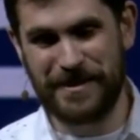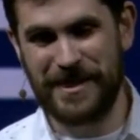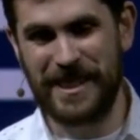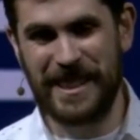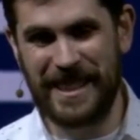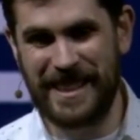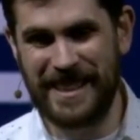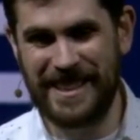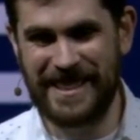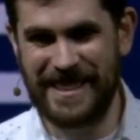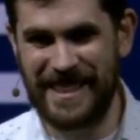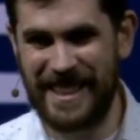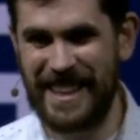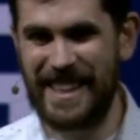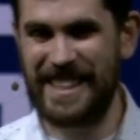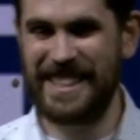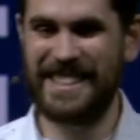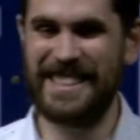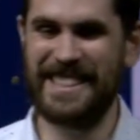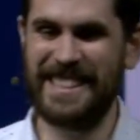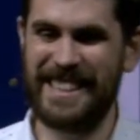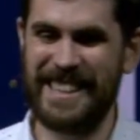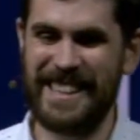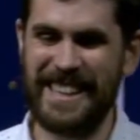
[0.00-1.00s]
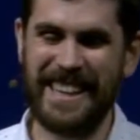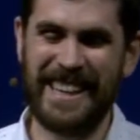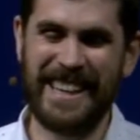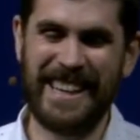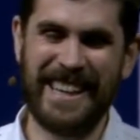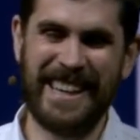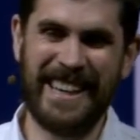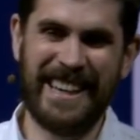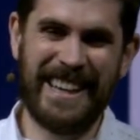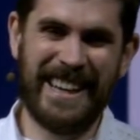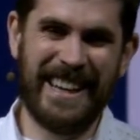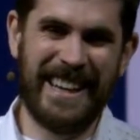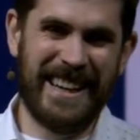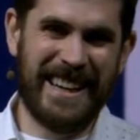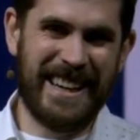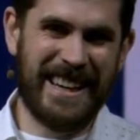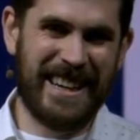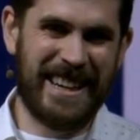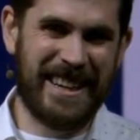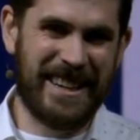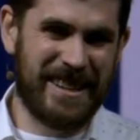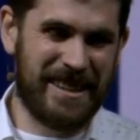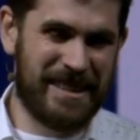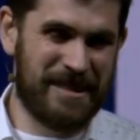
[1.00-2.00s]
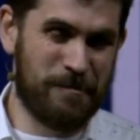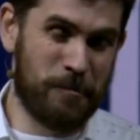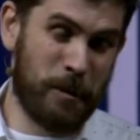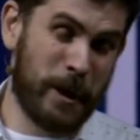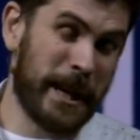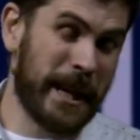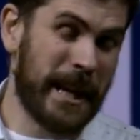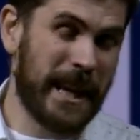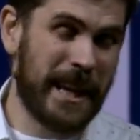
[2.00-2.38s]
of the internet, we